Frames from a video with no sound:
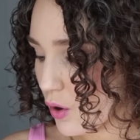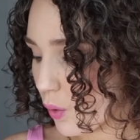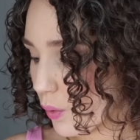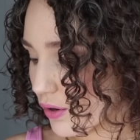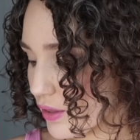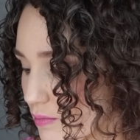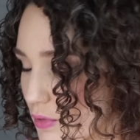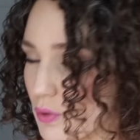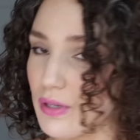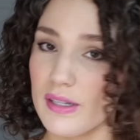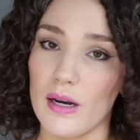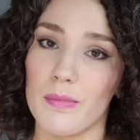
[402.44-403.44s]
or the
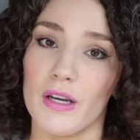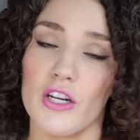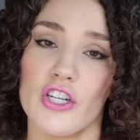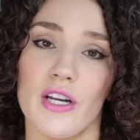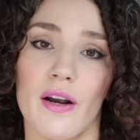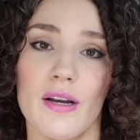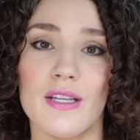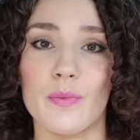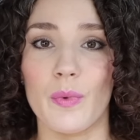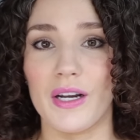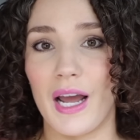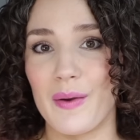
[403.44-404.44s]
mousse that I'm gonna share is
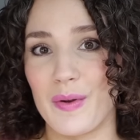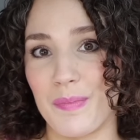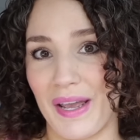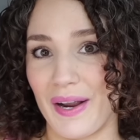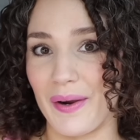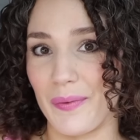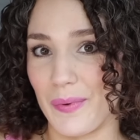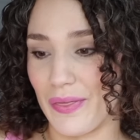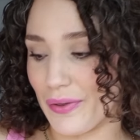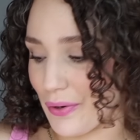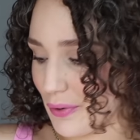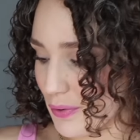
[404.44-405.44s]
what I would pair with
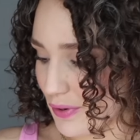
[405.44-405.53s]
the curl